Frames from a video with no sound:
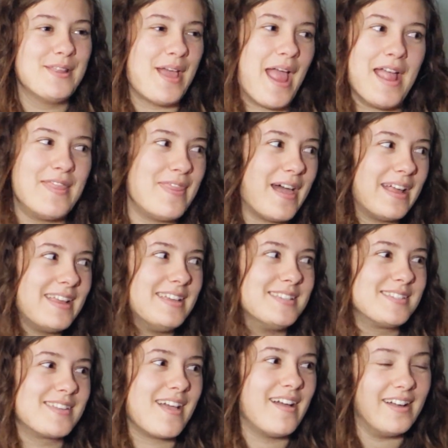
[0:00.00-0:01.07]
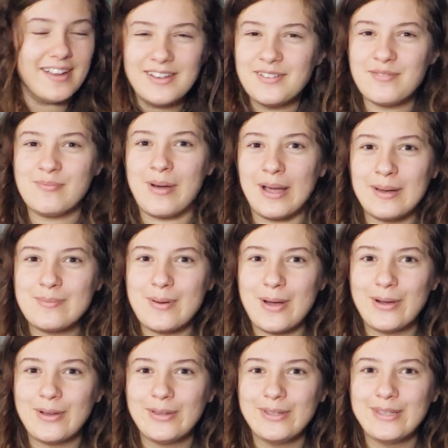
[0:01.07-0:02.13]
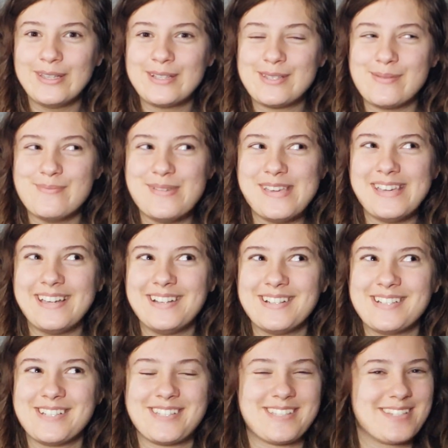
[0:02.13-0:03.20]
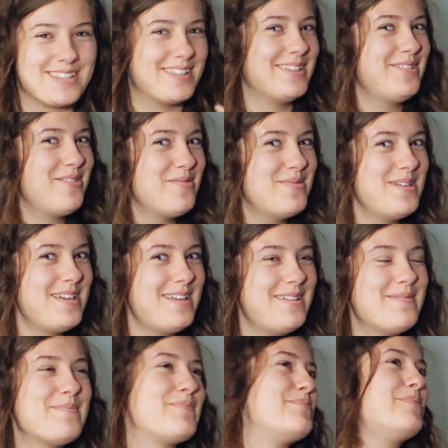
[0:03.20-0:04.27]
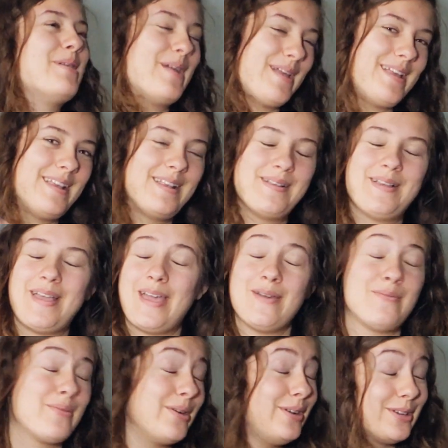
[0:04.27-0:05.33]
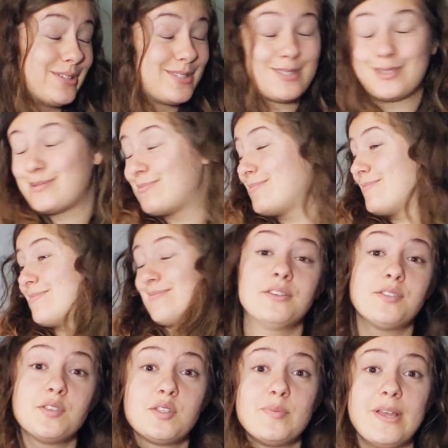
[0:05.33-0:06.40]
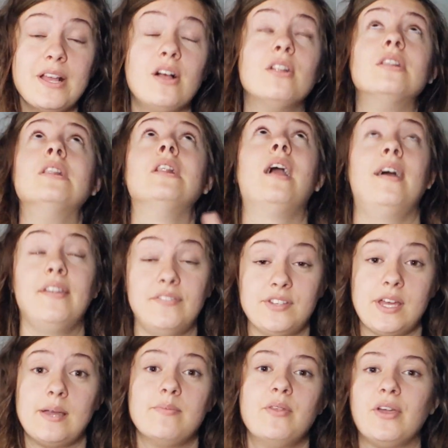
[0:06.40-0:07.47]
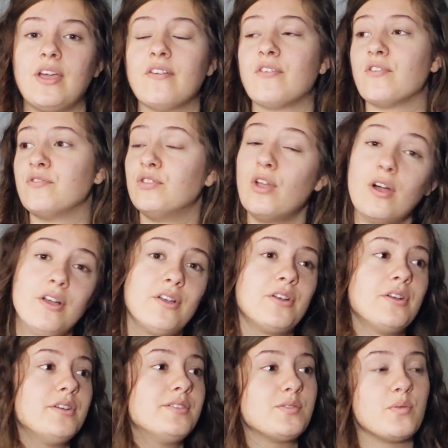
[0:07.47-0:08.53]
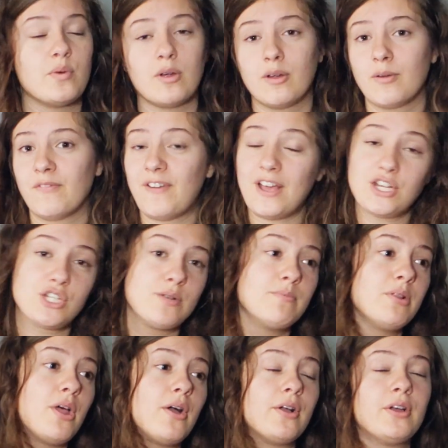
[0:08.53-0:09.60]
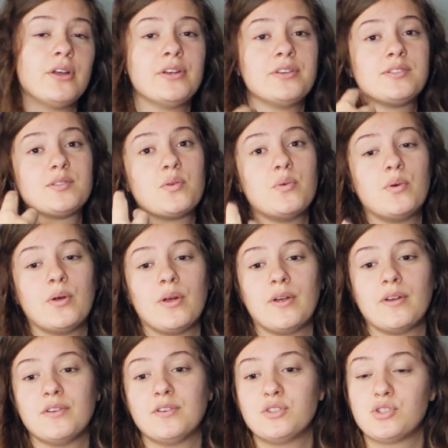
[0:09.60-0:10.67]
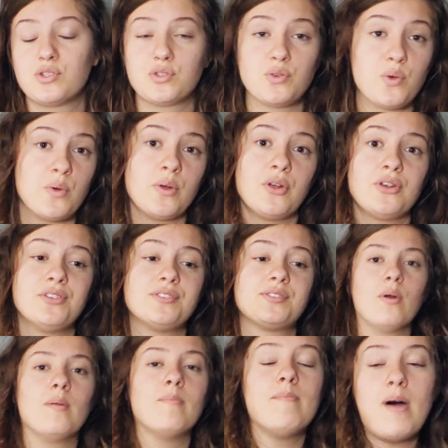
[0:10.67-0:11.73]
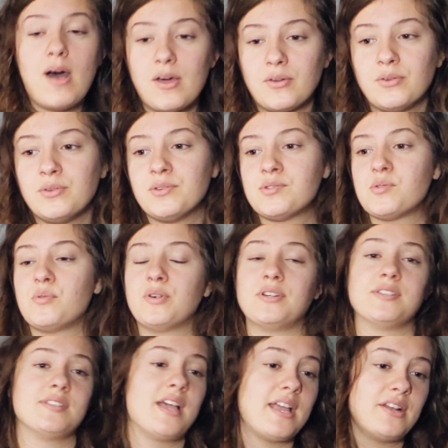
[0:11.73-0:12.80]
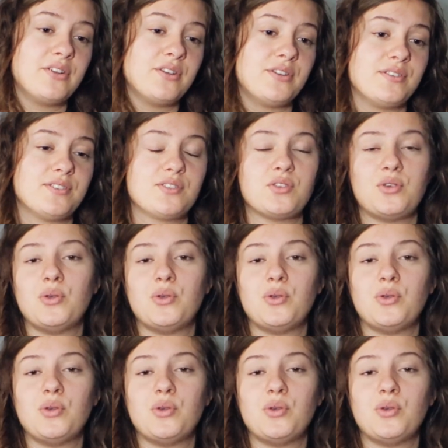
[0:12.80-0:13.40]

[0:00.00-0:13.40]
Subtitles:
and that is kind of mind-boggling to me, just a little bit, but it works. I also spent a lot of time looking for vloggers or fashion bloggers or stores or models or designers